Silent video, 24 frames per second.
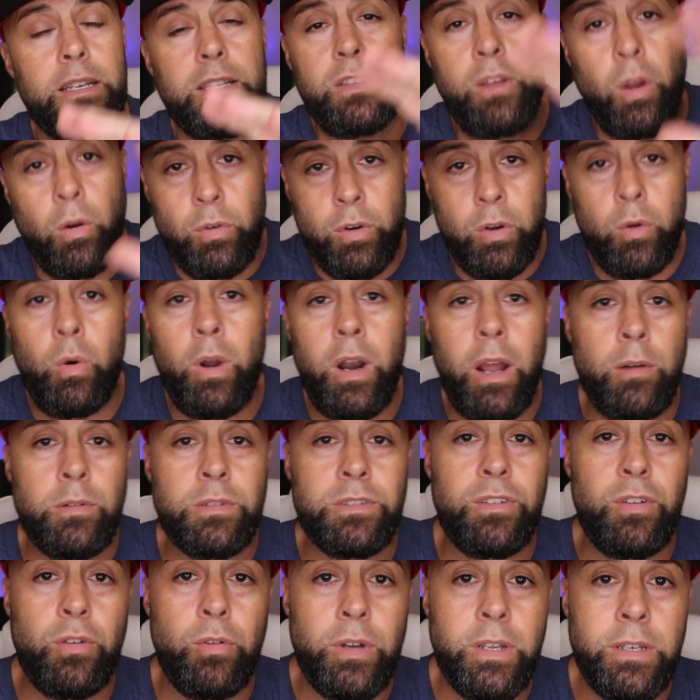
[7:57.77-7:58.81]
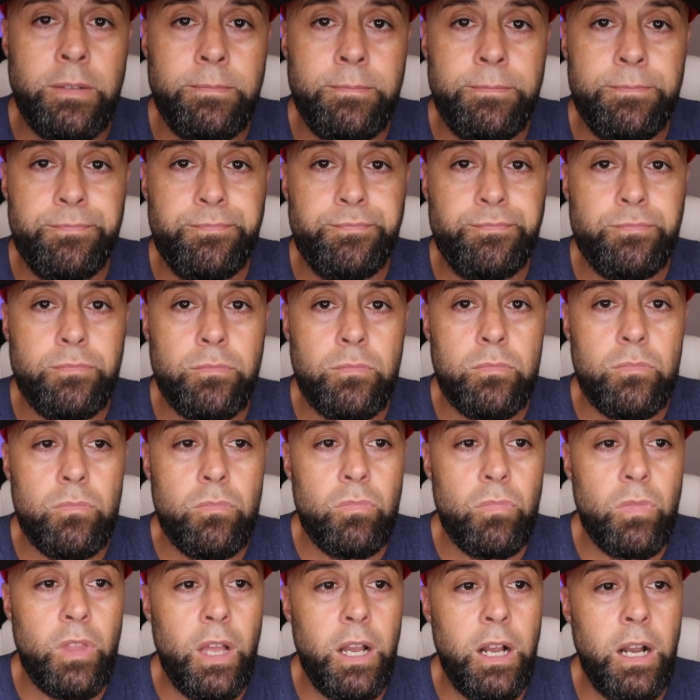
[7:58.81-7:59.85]
Don't know what I was doing.
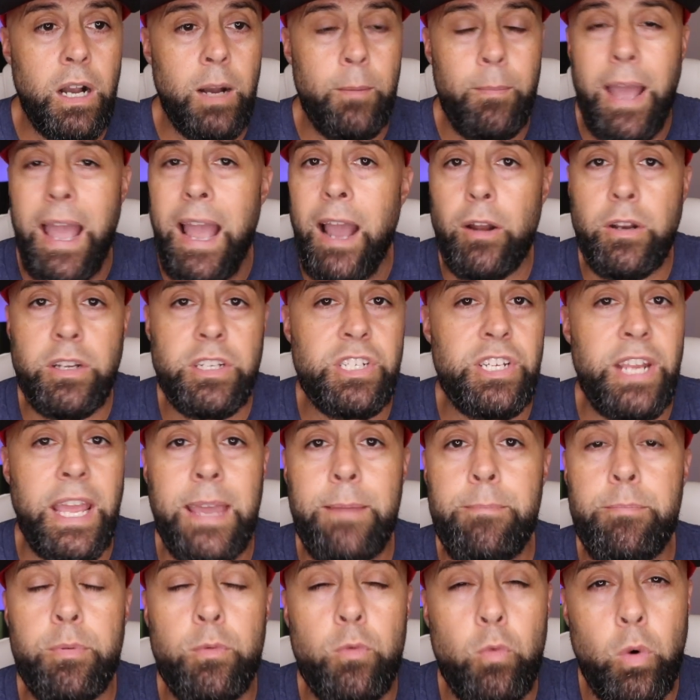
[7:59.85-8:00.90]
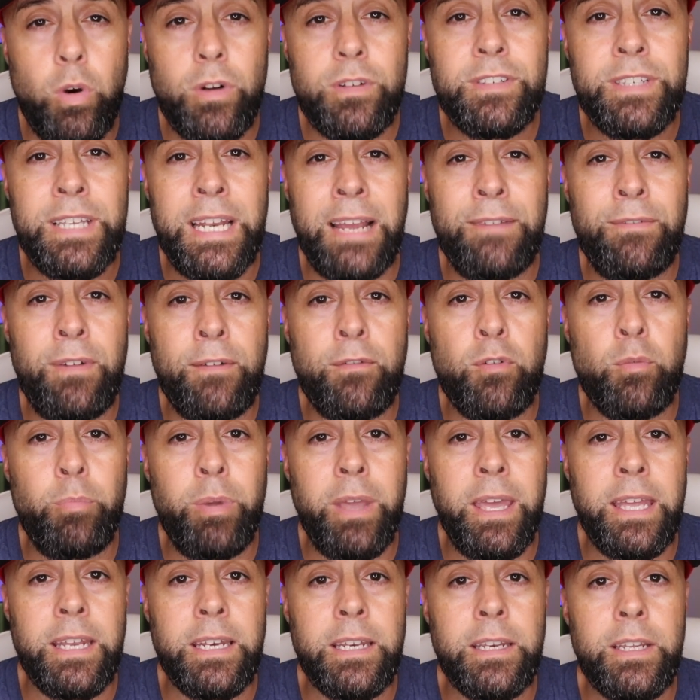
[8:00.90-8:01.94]
Out of shape, worse than I've ever
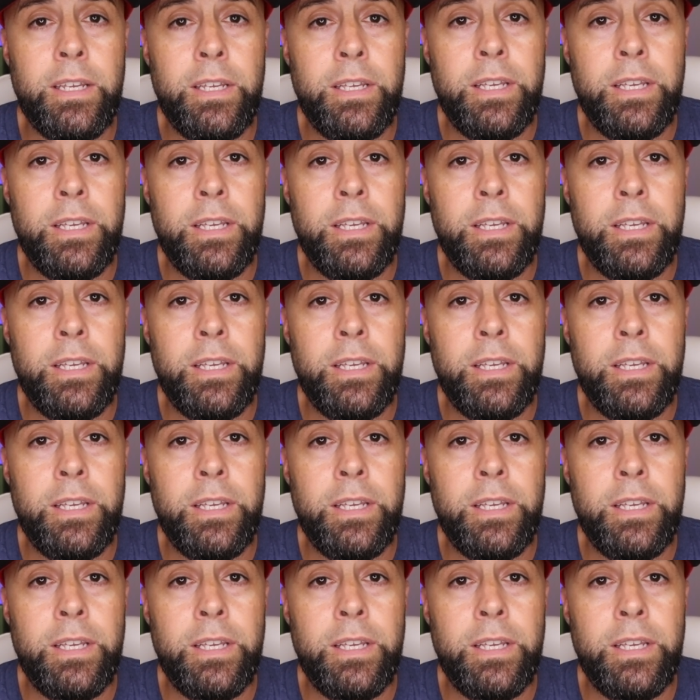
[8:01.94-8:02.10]
been.